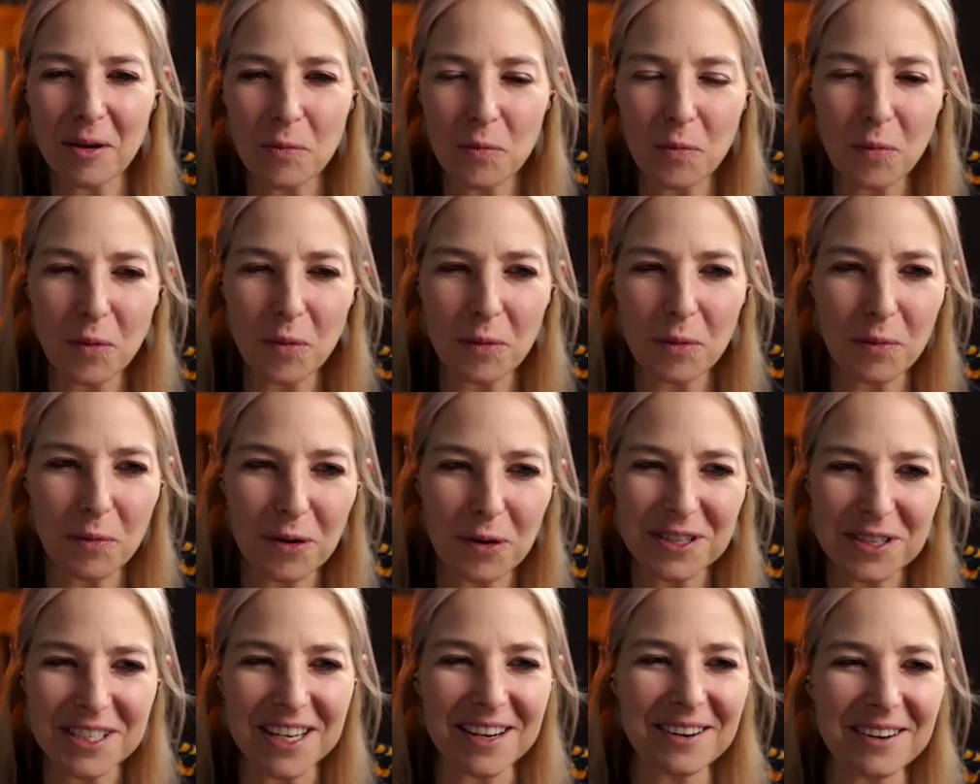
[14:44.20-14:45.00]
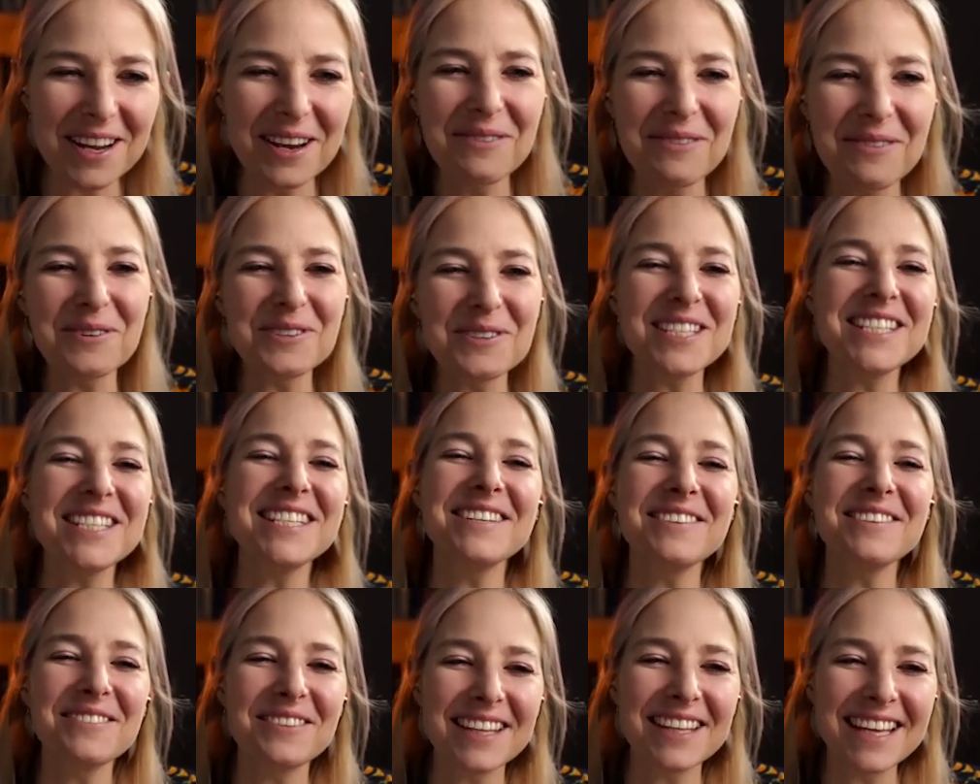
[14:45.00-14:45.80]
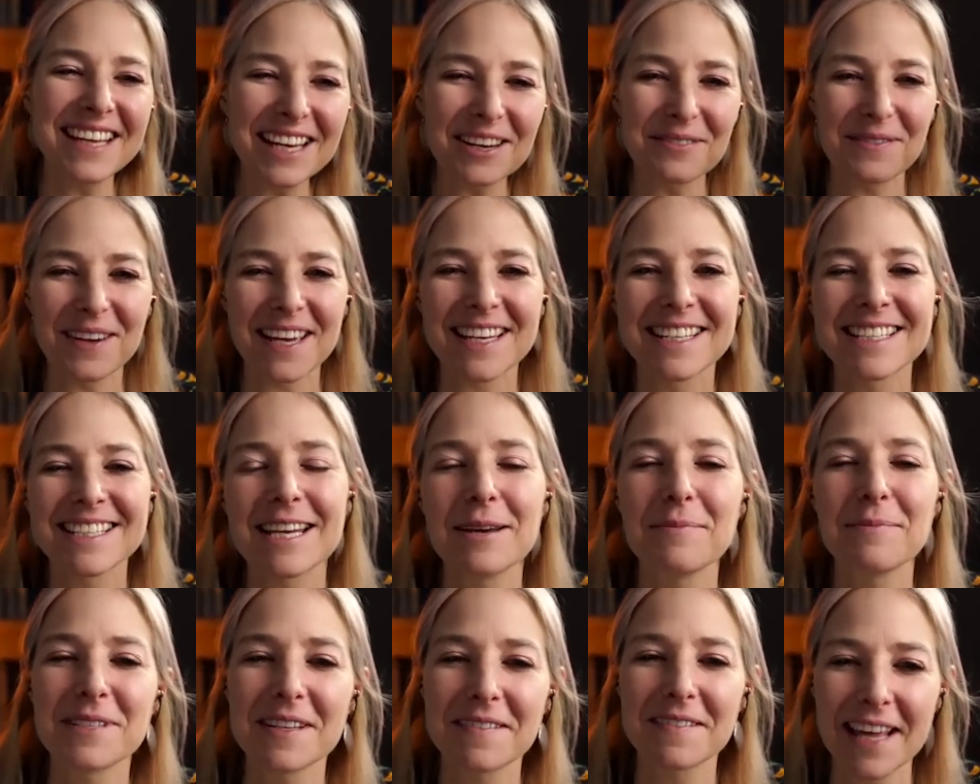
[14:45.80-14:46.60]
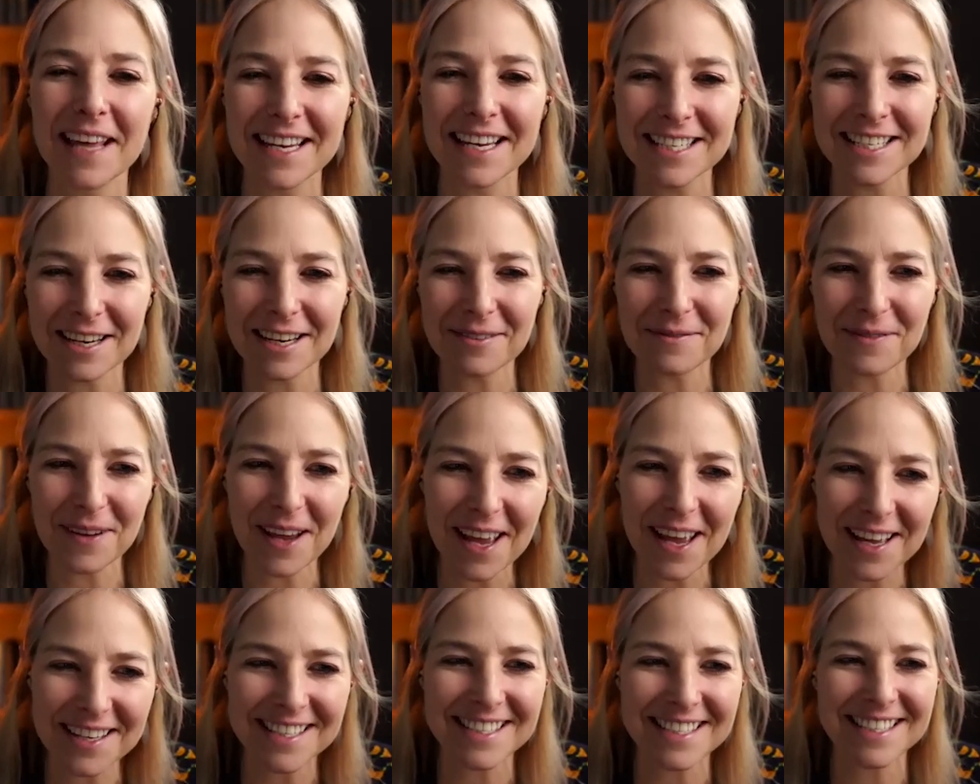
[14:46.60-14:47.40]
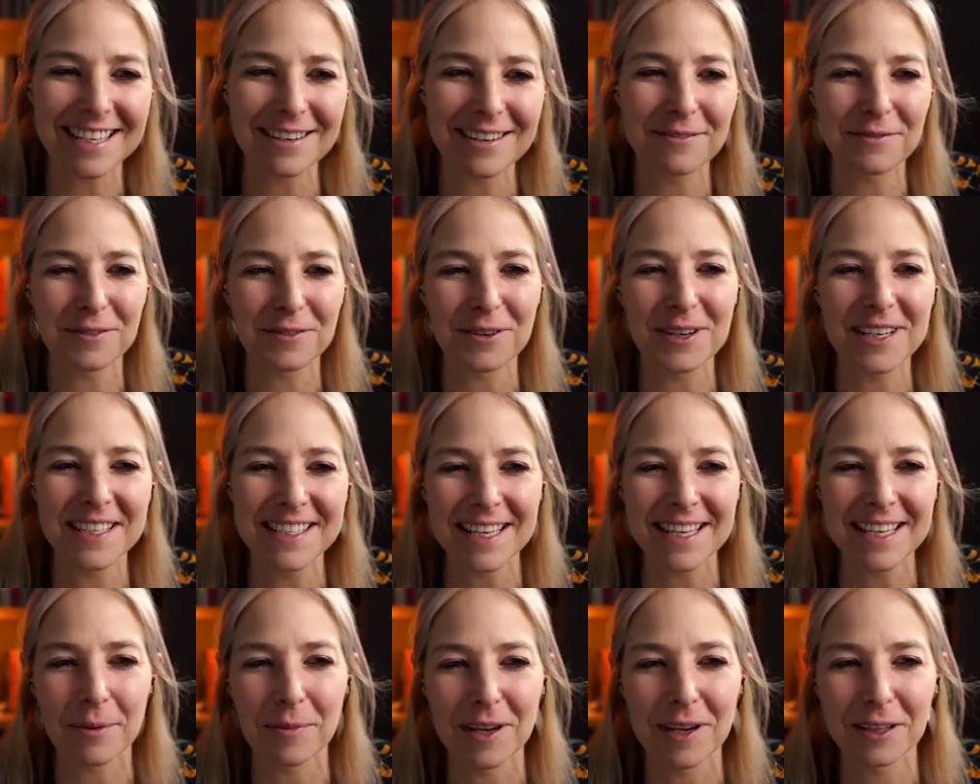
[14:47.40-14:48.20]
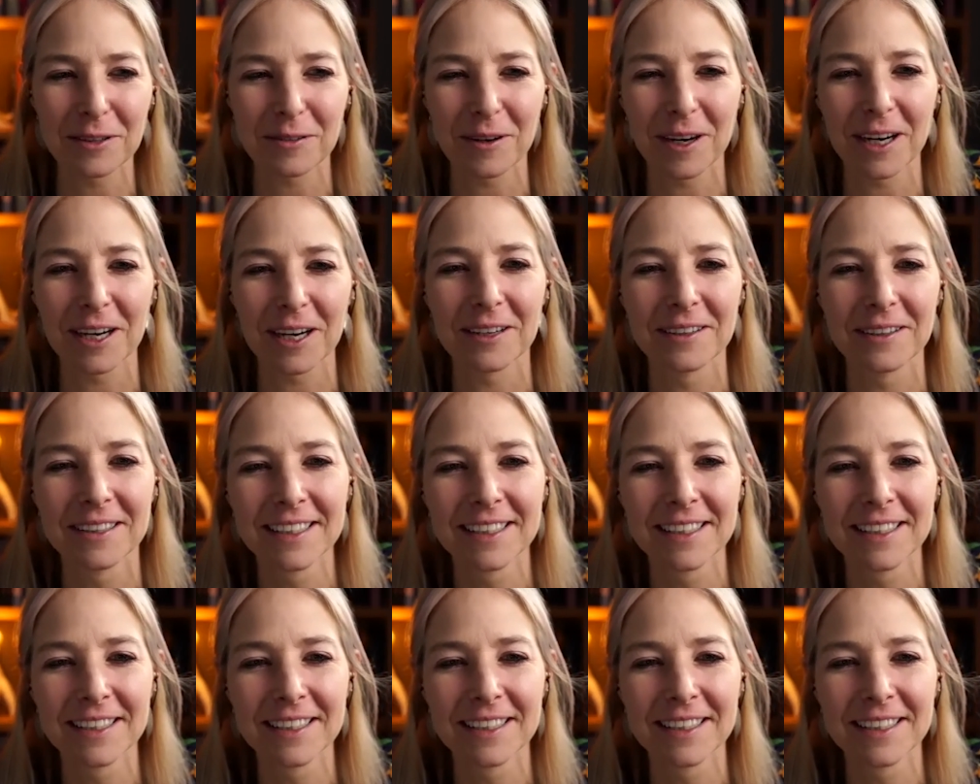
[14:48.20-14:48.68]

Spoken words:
what did you think of it in terms of that diversity of voice coming through?